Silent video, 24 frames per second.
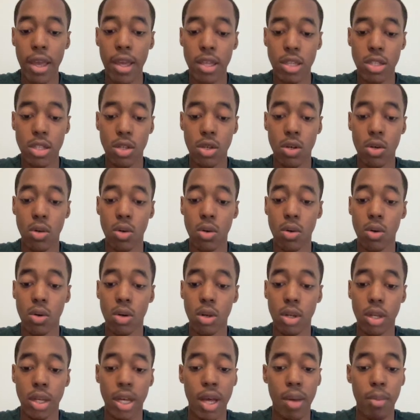So
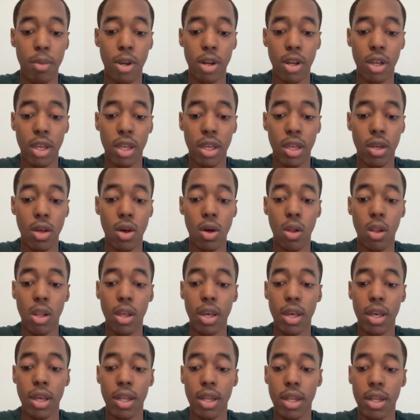I'm going to call it
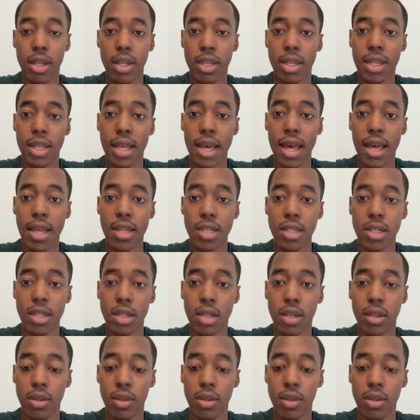test